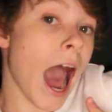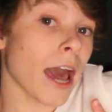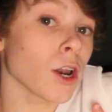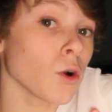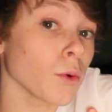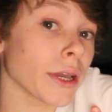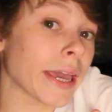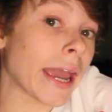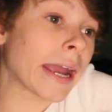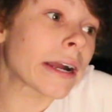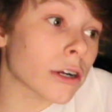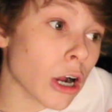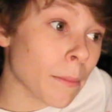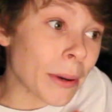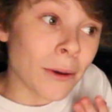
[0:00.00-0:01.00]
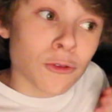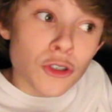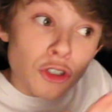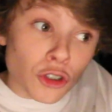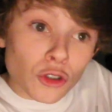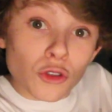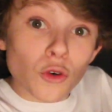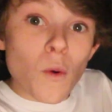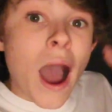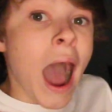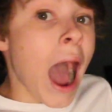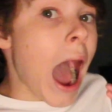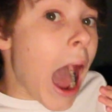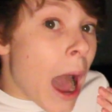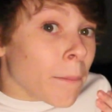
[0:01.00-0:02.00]
I don't care about you.
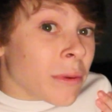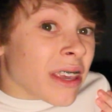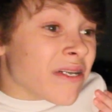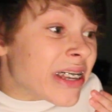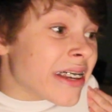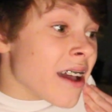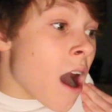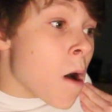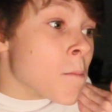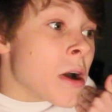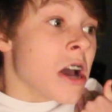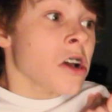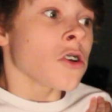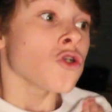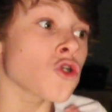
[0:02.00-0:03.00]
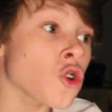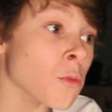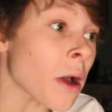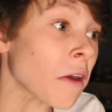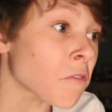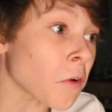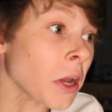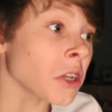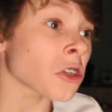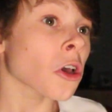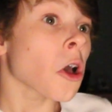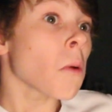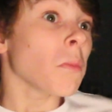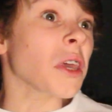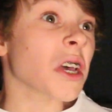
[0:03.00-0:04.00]
I'm giving gum to my
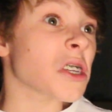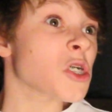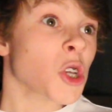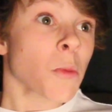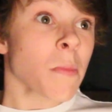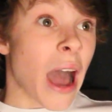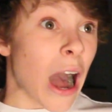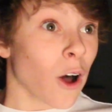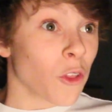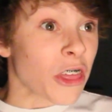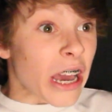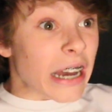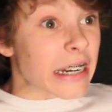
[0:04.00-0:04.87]
friend because their mouth